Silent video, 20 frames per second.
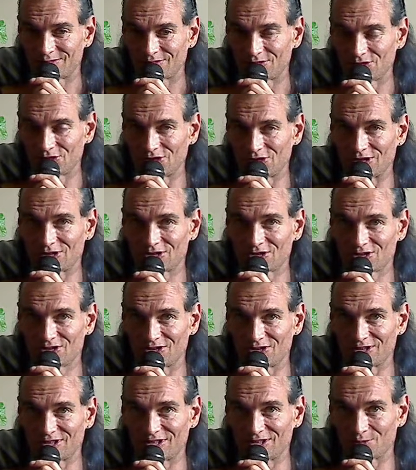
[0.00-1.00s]
Shit's
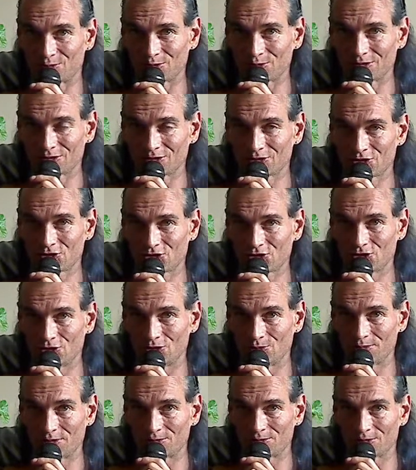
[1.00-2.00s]
gonna get real
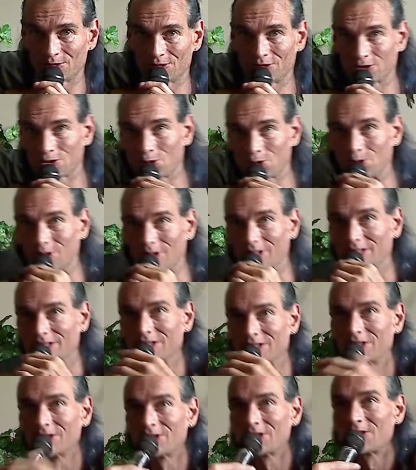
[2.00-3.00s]
stupid real quick.